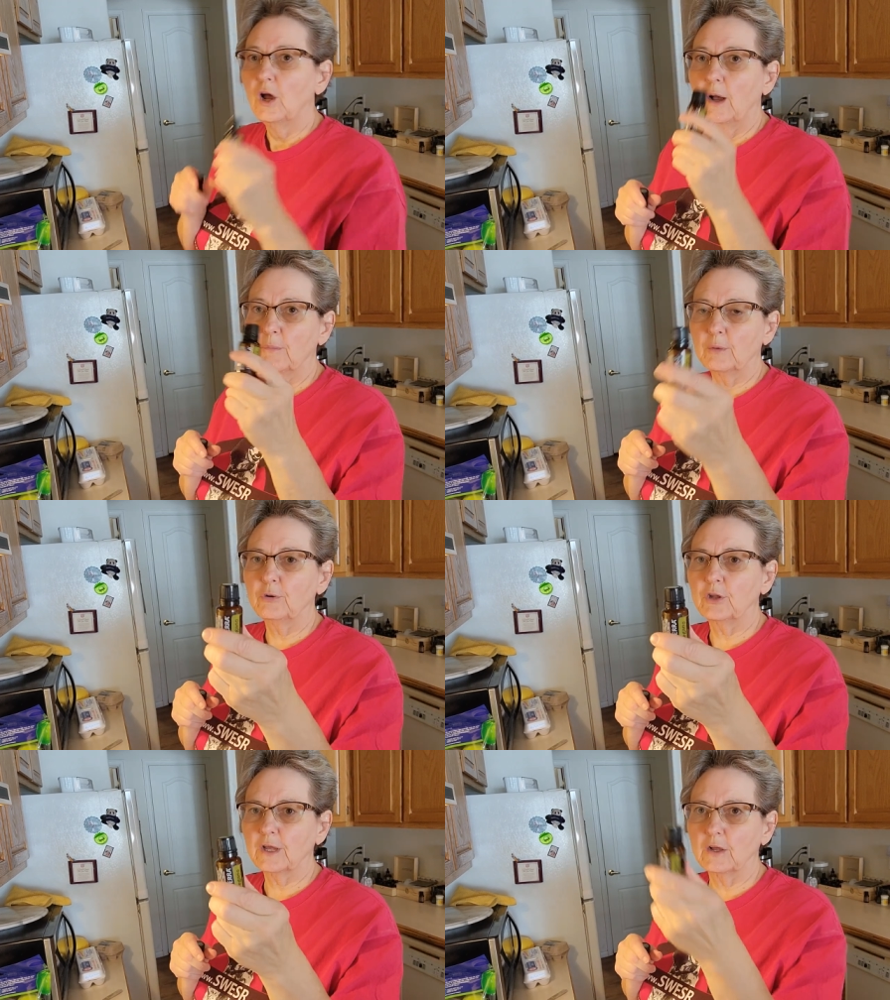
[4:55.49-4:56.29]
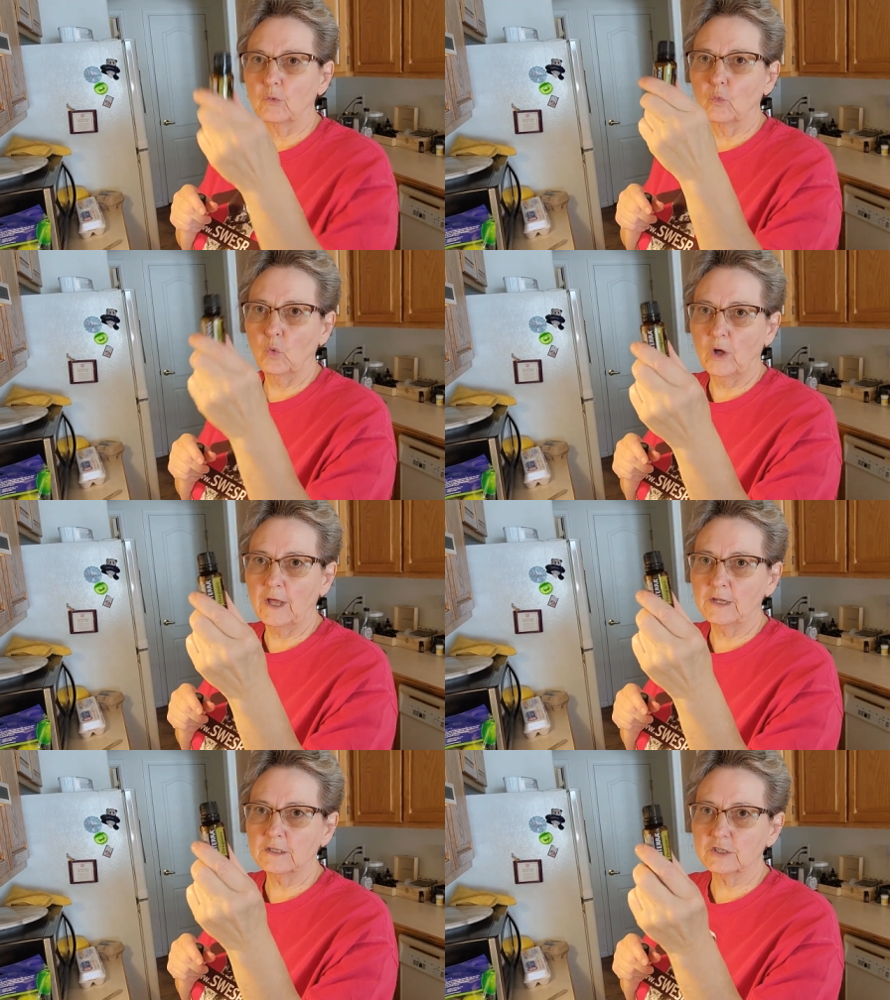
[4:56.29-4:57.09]
I'm going to put a
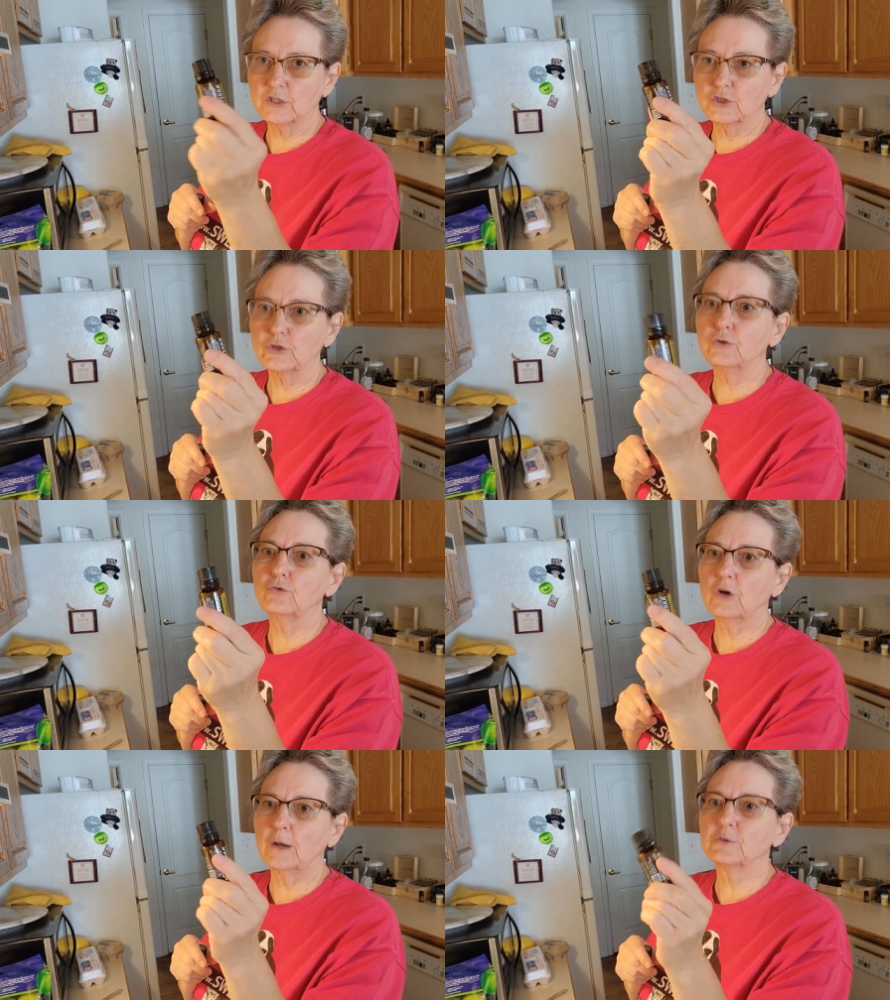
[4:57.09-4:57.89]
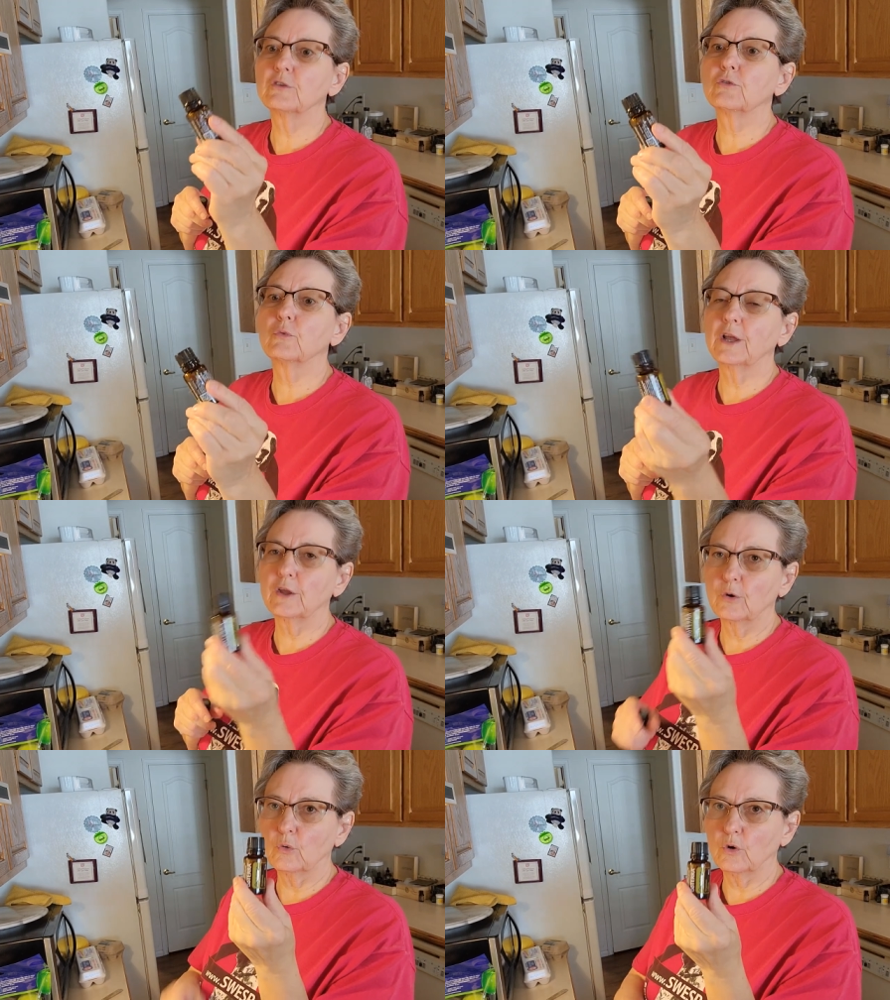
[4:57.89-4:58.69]
one to two drops of
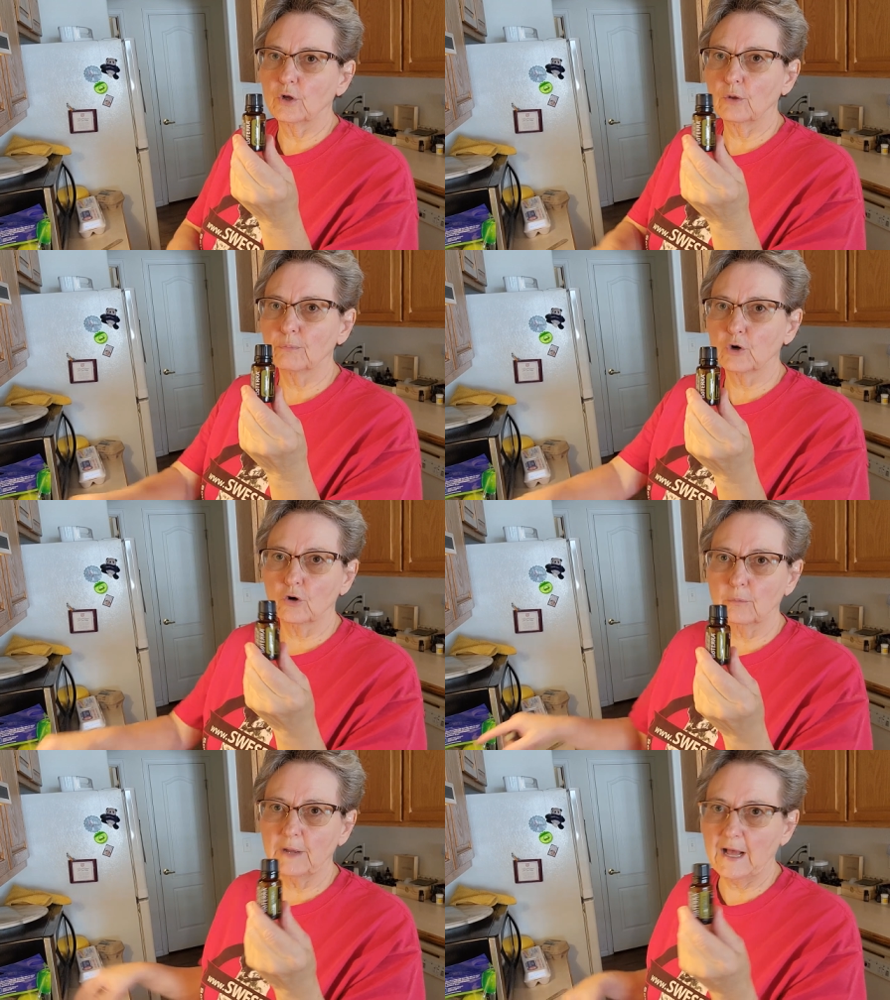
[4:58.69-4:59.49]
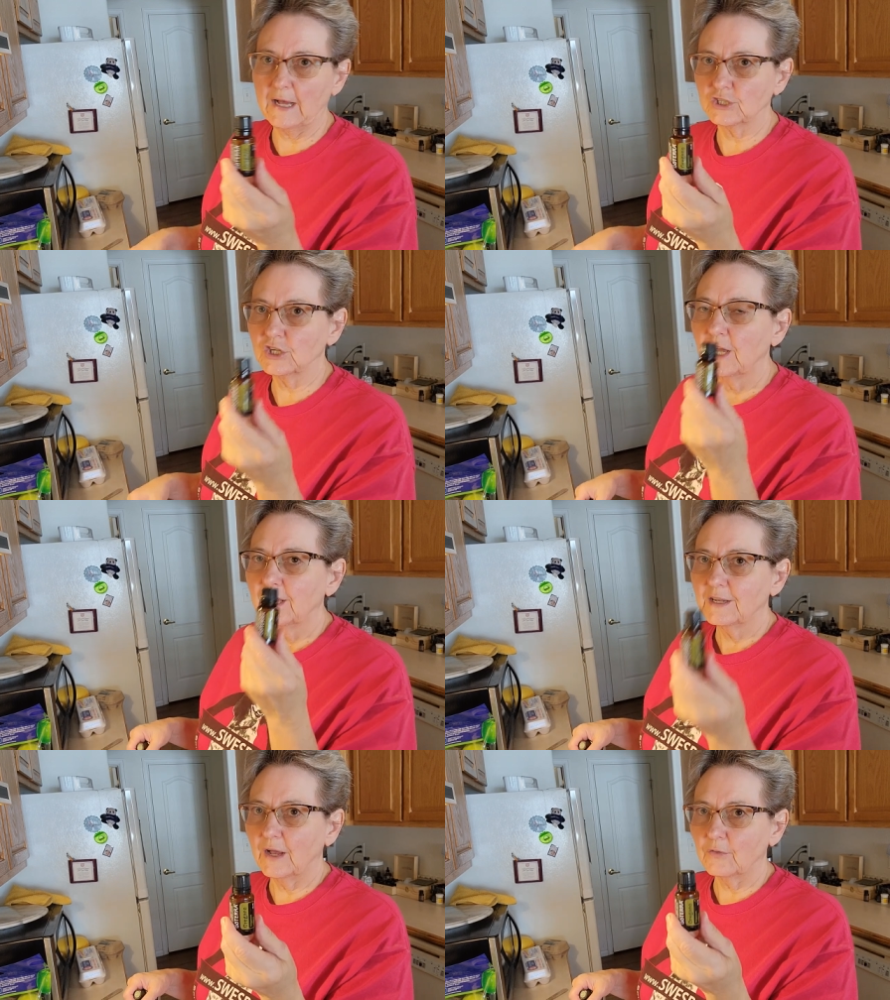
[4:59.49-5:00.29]
oregano oil per batch.
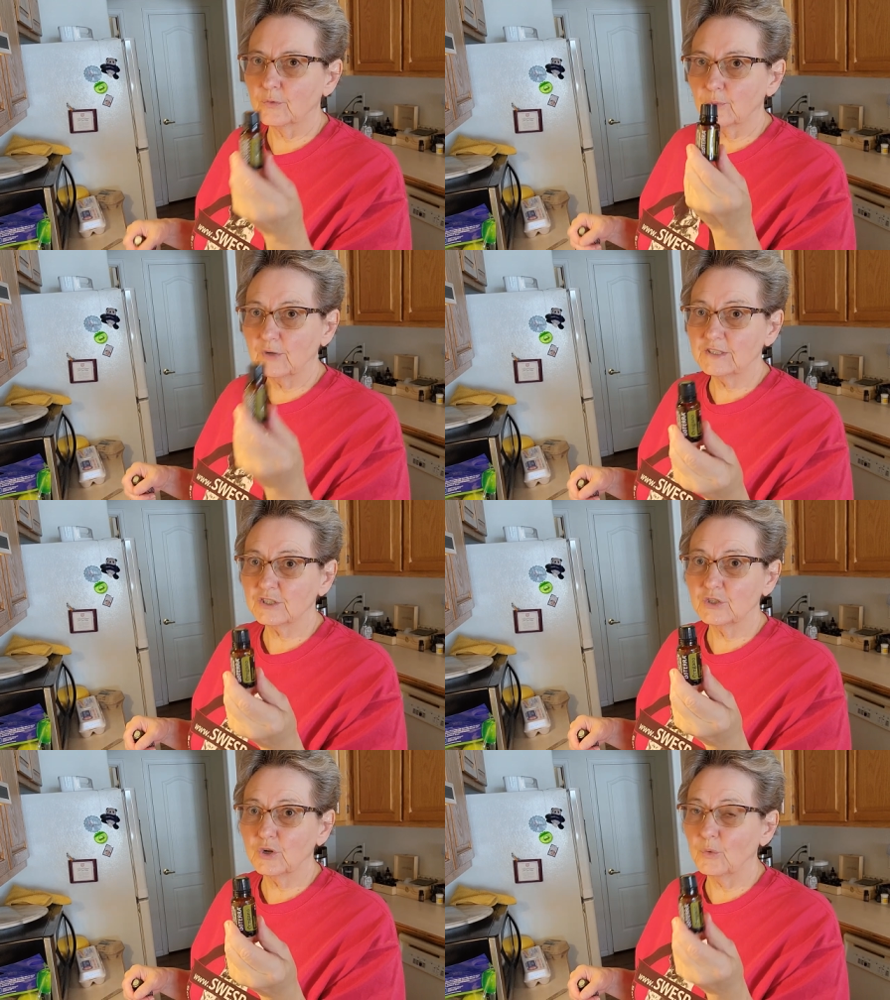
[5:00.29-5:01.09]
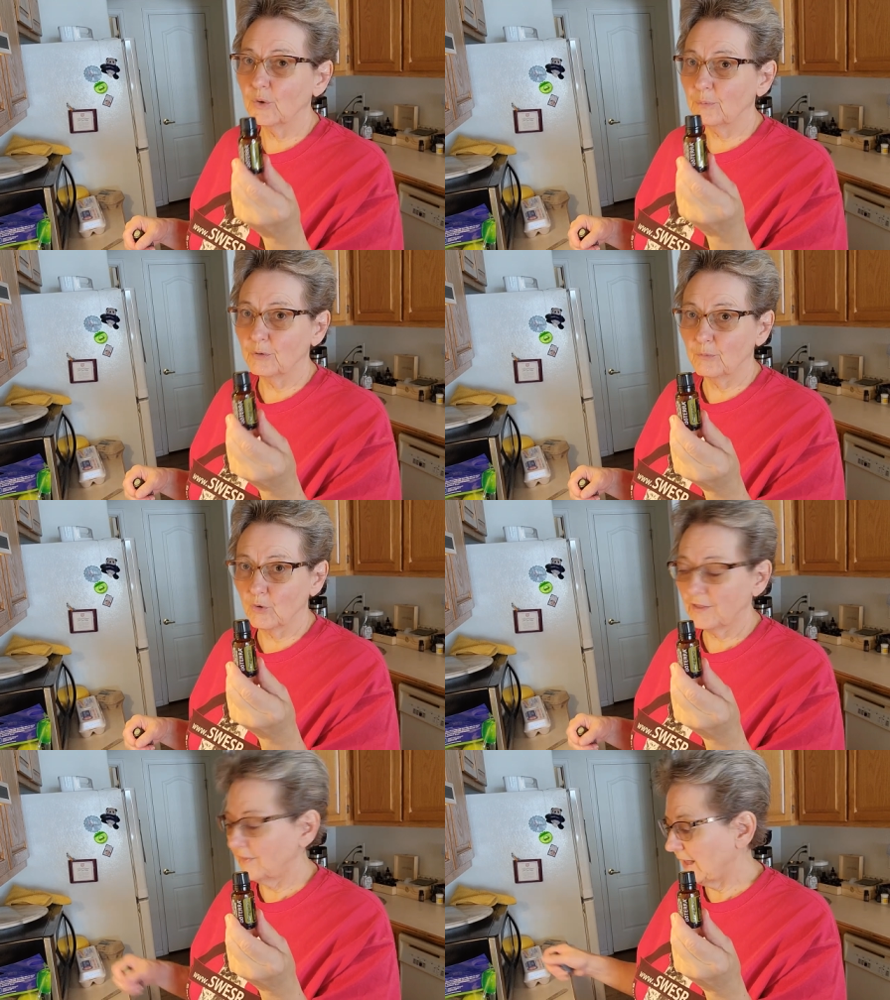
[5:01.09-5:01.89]
Now the reason you don't want to put
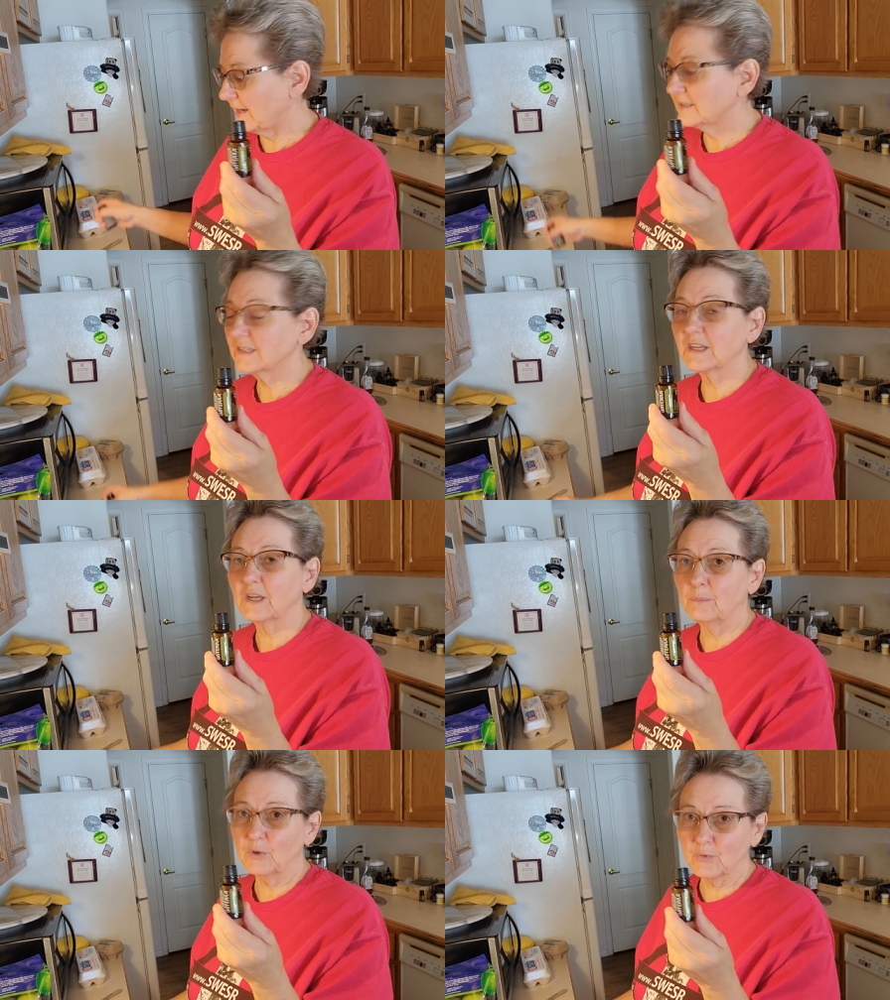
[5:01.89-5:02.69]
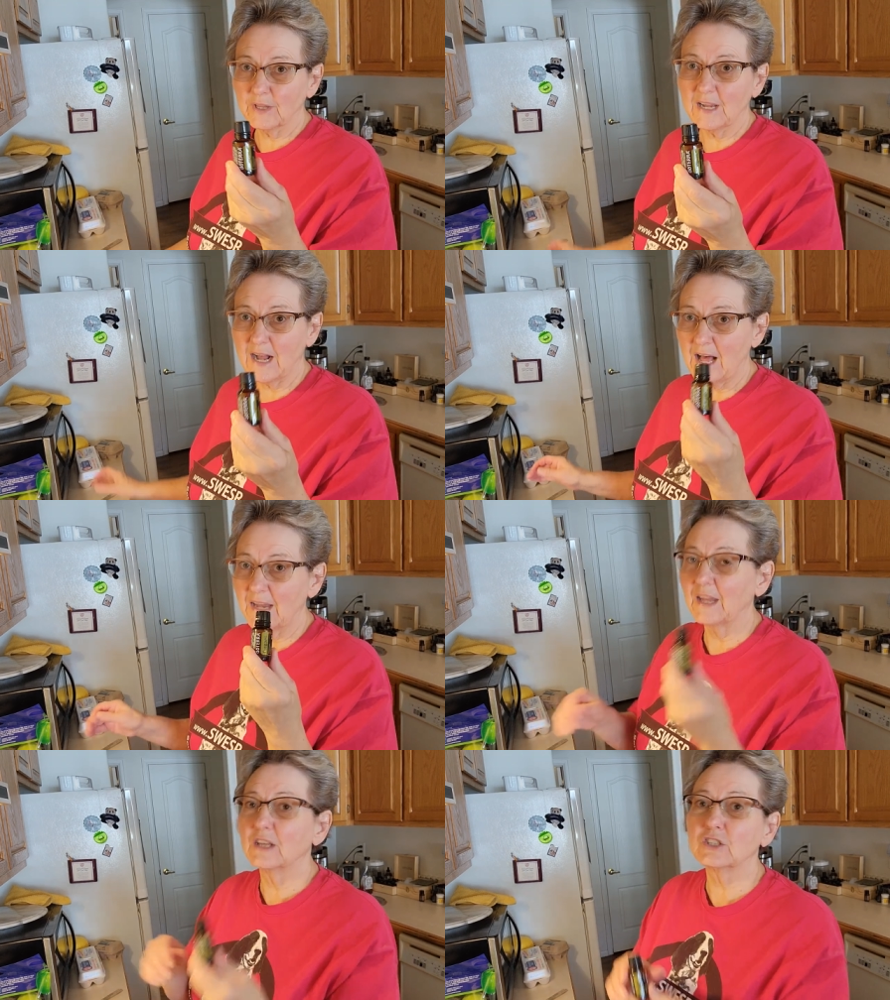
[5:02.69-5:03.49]
more than that is it can be really hot
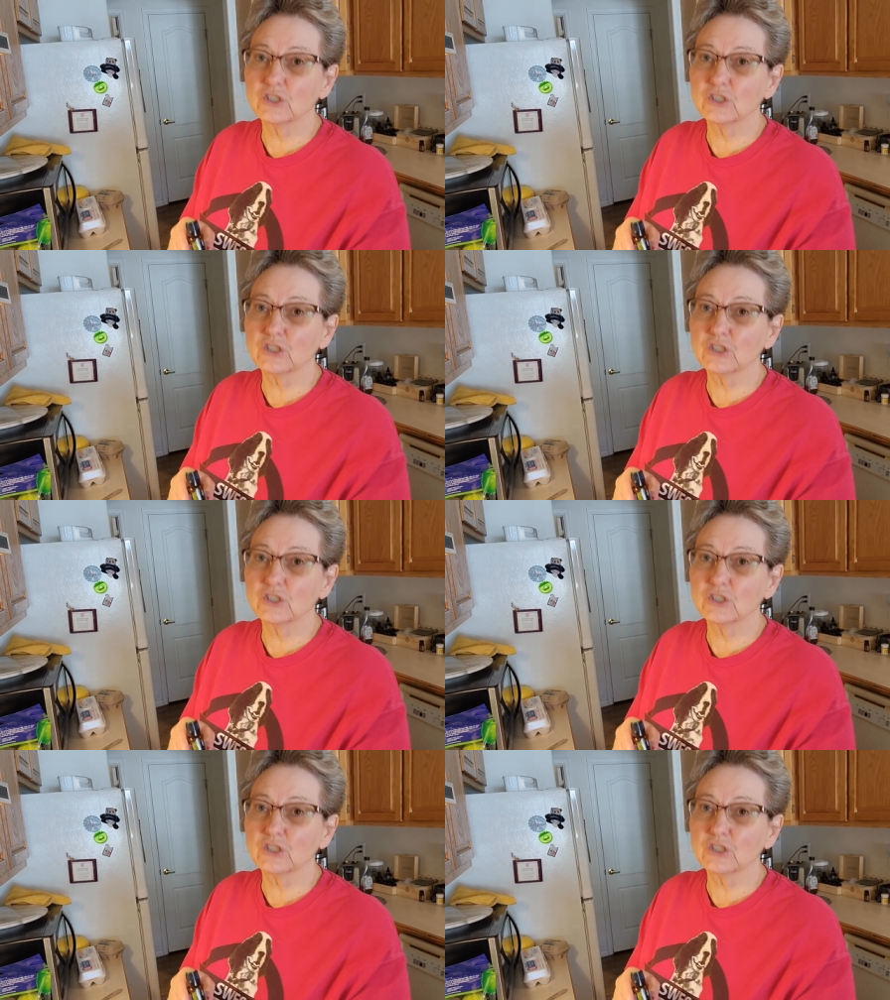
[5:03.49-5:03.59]
and it's